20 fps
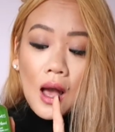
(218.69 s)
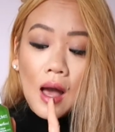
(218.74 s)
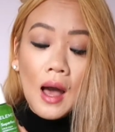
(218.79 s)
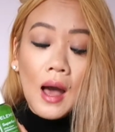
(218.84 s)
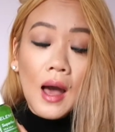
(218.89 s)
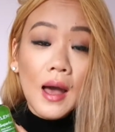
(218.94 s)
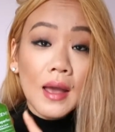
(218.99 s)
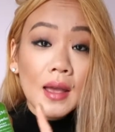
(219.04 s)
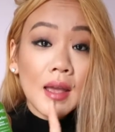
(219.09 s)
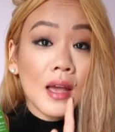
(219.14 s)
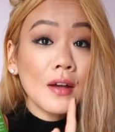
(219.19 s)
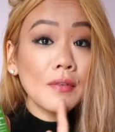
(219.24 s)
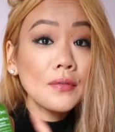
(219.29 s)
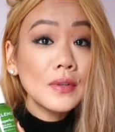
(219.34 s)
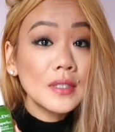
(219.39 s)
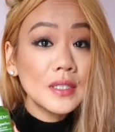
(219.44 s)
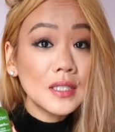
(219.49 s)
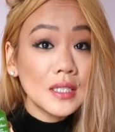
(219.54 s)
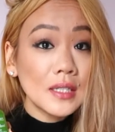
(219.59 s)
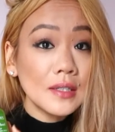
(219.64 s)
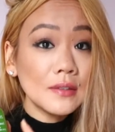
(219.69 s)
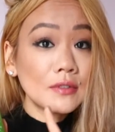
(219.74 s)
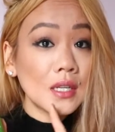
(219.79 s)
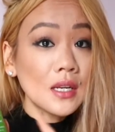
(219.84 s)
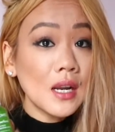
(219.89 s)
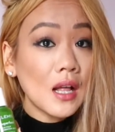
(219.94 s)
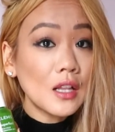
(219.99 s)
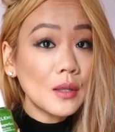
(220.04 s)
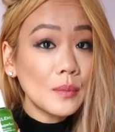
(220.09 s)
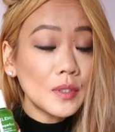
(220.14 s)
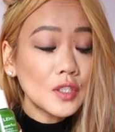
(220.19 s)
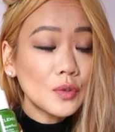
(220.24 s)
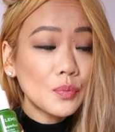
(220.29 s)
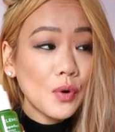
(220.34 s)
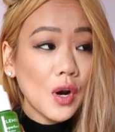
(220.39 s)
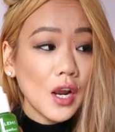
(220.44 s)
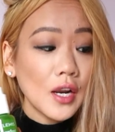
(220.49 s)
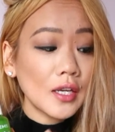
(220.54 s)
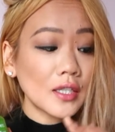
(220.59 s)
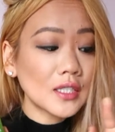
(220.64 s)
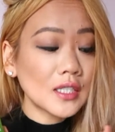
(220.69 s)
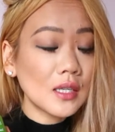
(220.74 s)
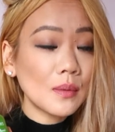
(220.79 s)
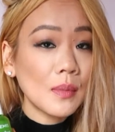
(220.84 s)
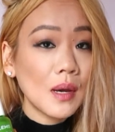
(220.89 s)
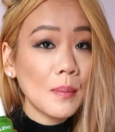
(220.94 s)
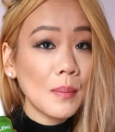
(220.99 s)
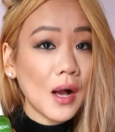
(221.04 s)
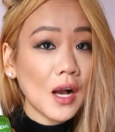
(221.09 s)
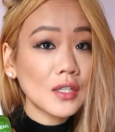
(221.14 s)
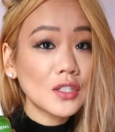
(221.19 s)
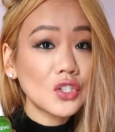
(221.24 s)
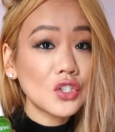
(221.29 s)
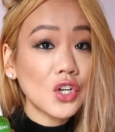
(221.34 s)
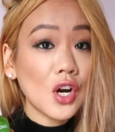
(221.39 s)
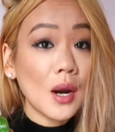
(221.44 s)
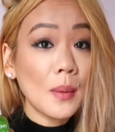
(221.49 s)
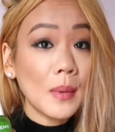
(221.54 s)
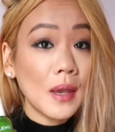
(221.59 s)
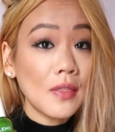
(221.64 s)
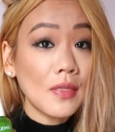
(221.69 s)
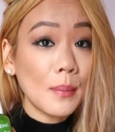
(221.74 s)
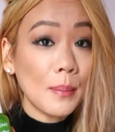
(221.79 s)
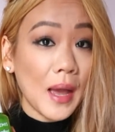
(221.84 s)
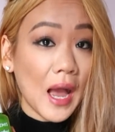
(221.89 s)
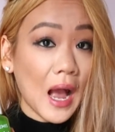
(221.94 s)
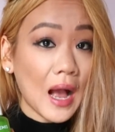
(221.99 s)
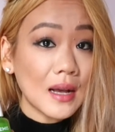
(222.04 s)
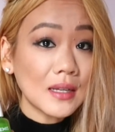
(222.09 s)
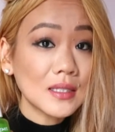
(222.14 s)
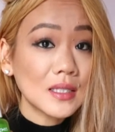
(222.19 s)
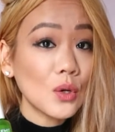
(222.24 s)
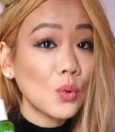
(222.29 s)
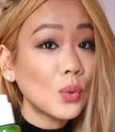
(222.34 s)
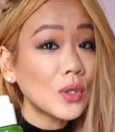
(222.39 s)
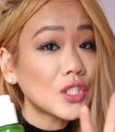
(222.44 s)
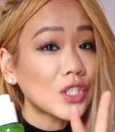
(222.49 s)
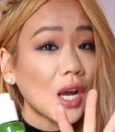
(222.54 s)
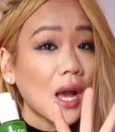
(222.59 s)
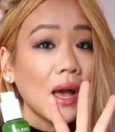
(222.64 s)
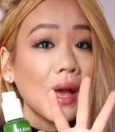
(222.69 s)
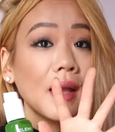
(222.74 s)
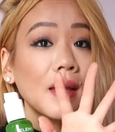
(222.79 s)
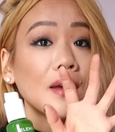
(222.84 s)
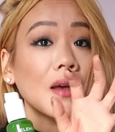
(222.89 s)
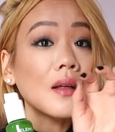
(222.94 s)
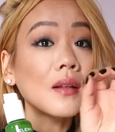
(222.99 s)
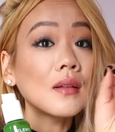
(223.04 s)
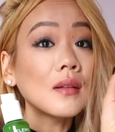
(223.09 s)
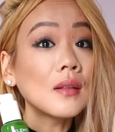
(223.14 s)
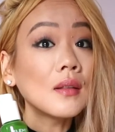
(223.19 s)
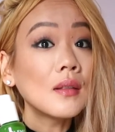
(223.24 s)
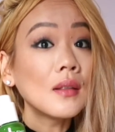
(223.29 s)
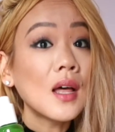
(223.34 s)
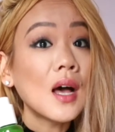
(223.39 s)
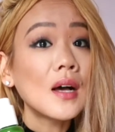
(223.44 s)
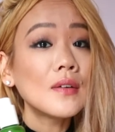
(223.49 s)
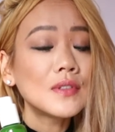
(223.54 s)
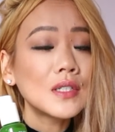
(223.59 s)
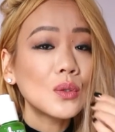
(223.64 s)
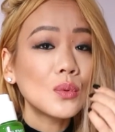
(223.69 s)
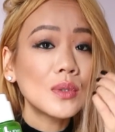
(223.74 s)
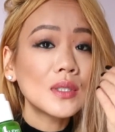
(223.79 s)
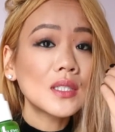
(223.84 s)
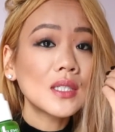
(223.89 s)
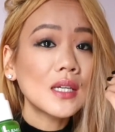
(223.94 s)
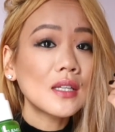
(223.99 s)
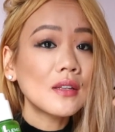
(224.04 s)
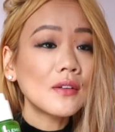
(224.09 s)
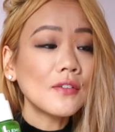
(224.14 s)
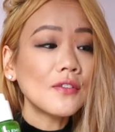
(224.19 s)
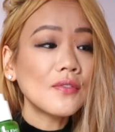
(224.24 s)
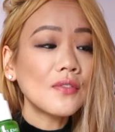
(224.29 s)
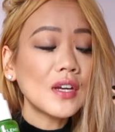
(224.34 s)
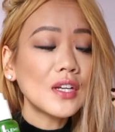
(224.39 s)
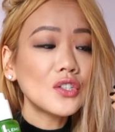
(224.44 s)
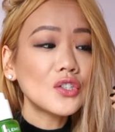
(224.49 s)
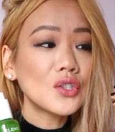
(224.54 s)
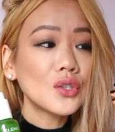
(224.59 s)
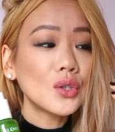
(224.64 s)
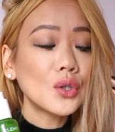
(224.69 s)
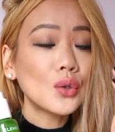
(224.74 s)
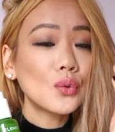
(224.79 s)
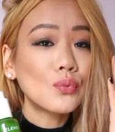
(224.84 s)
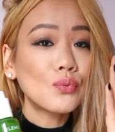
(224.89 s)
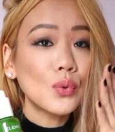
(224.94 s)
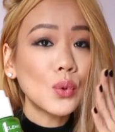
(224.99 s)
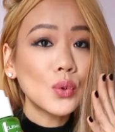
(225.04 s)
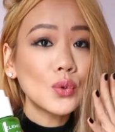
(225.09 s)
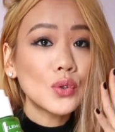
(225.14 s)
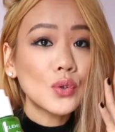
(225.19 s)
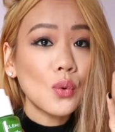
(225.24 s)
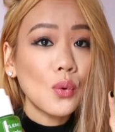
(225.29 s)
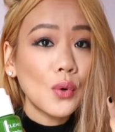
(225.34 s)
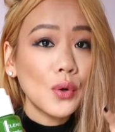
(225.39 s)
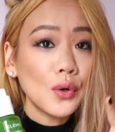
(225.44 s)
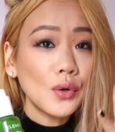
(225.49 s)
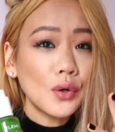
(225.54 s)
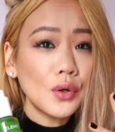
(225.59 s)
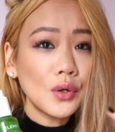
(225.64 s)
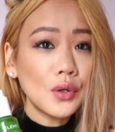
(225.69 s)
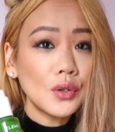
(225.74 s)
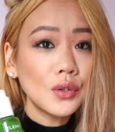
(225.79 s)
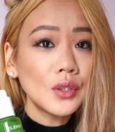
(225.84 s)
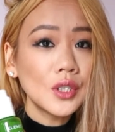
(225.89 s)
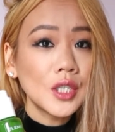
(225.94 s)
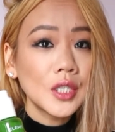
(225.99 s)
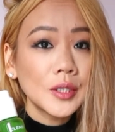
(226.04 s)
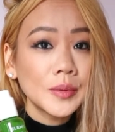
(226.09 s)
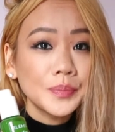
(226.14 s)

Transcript: I have received an Elemis product in my BoxyCharm in the past, which I loved. It was like the facial rose oil